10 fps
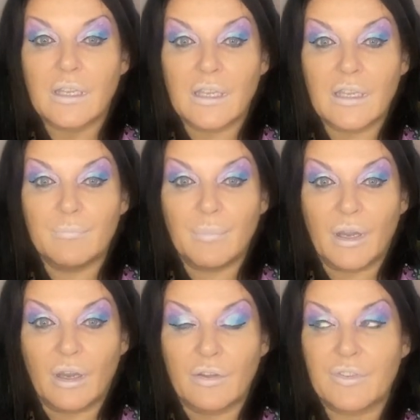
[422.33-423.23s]
in
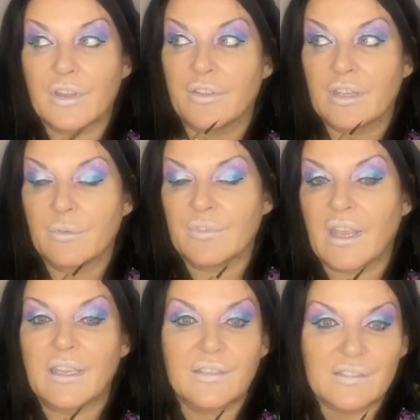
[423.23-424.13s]
Bath, I think it was
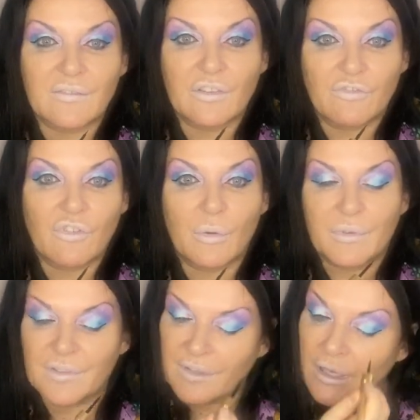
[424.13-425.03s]
1874 I
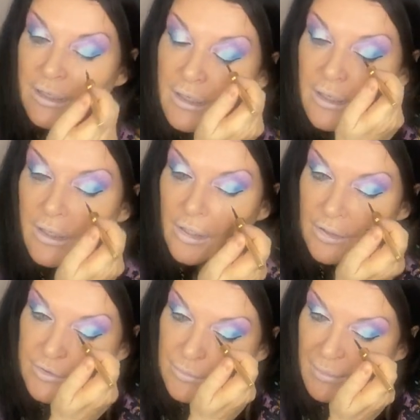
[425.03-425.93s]
want to say,
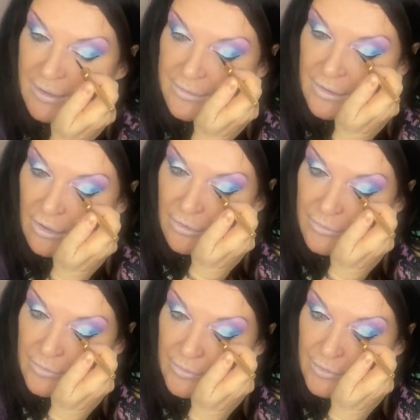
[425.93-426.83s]
to make a
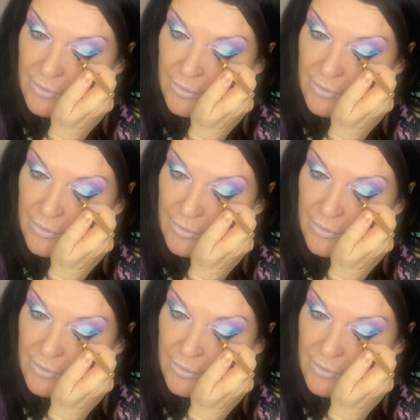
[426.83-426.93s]
dance